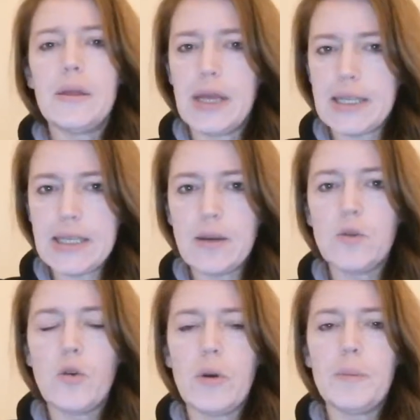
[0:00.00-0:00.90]
they're still
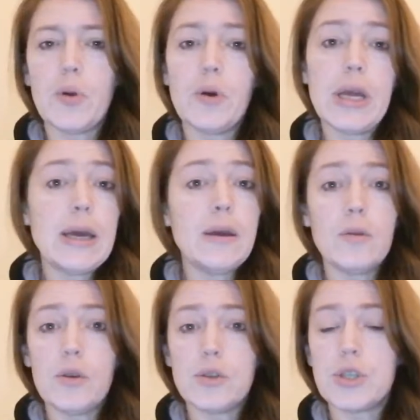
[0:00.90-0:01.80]
your employee
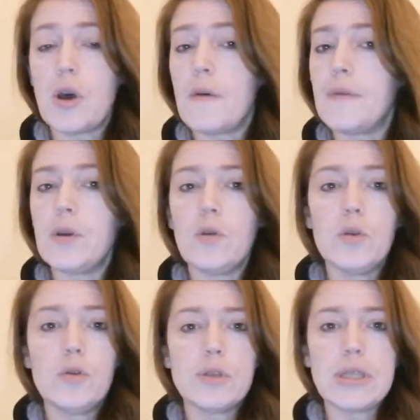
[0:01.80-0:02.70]
or your servant or
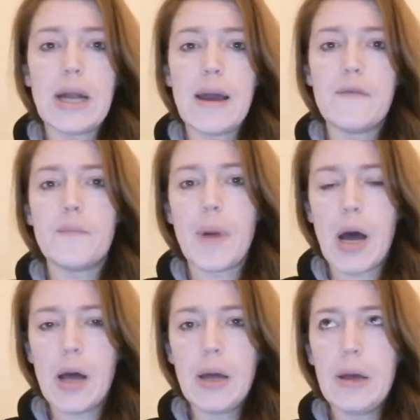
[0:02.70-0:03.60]
your slave. But,